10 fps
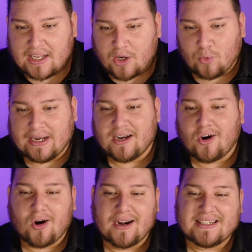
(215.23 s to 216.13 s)
When an
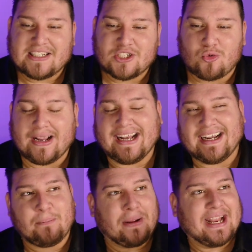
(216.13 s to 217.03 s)
artist is
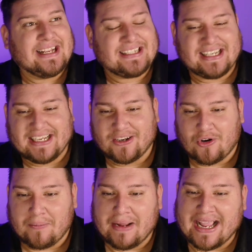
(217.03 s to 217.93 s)
creating a painting
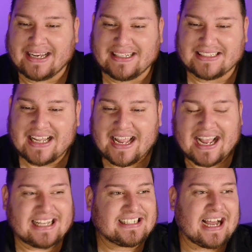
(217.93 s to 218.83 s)
or a man
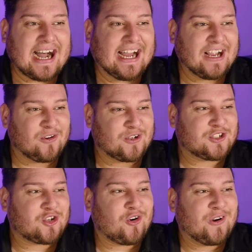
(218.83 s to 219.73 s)
has an eye on a
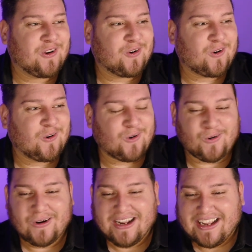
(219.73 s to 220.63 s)
certain
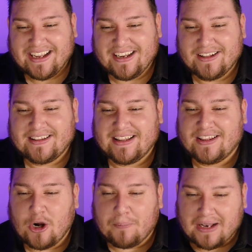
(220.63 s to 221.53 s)
girl,
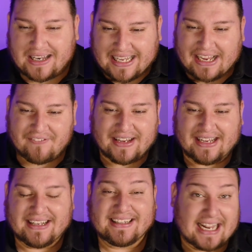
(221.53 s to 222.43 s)
they're
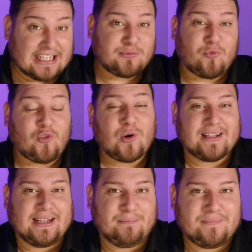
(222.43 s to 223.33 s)
believing that it's for
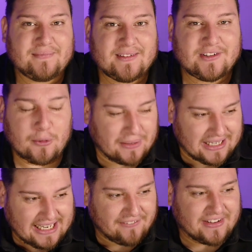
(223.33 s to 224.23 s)
them. They're
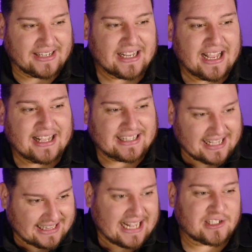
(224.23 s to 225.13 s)
believing
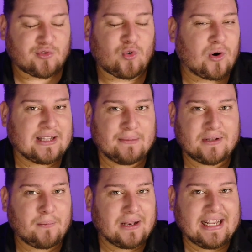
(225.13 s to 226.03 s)
that that's for them.
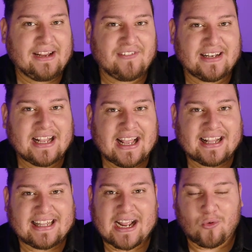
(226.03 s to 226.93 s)
They're believing
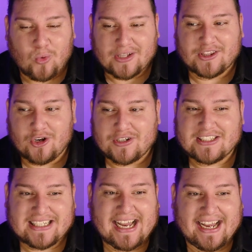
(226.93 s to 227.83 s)
that what they're
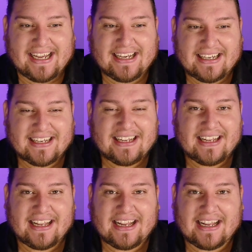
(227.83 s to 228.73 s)
seeing
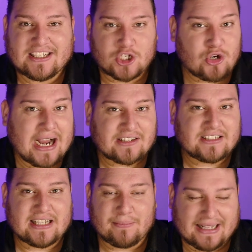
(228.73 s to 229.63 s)
is
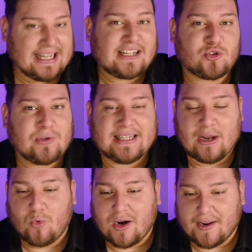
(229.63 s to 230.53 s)
attracted to them, and that's what they
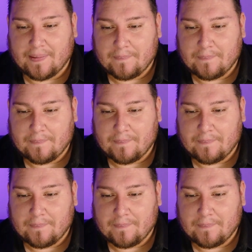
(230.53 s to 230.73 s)
want.